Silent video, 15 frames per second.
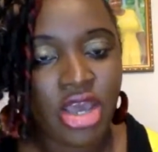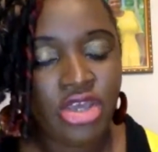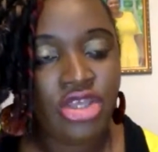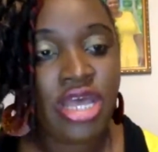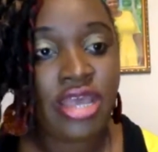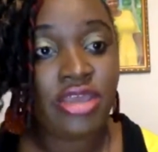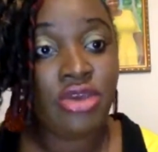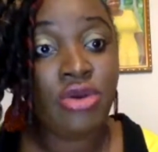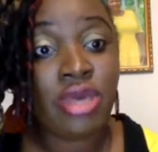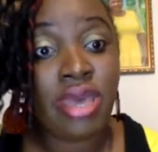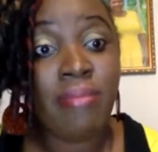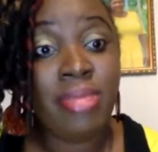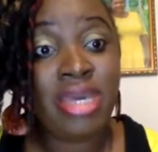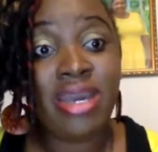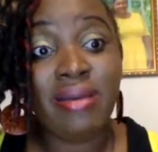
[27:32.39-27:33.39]
that you
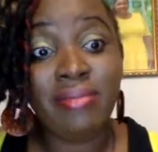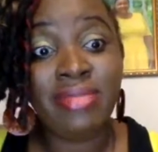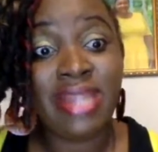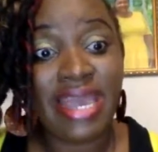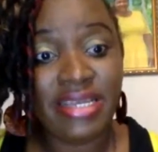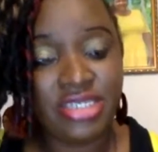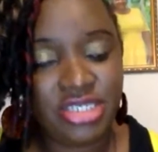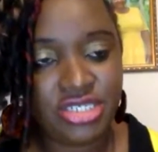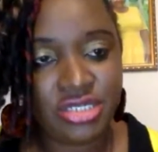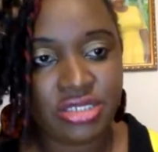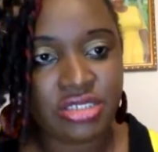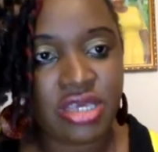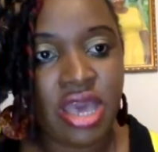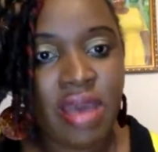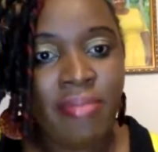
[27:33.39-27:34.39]
can become like Jesus.